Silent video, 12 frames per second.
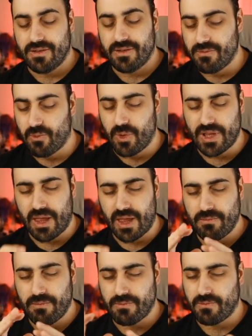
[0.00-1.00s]
When
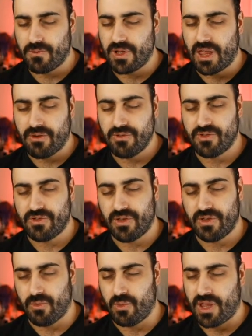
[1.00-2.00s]

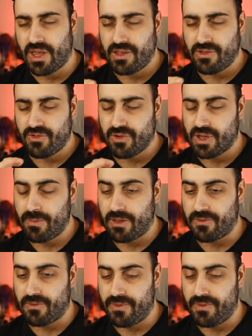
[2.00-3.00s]
I talk
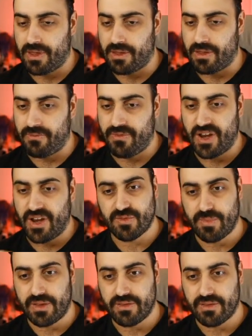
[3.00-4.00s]
about flesh
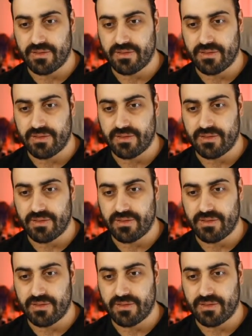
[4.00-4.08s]
painting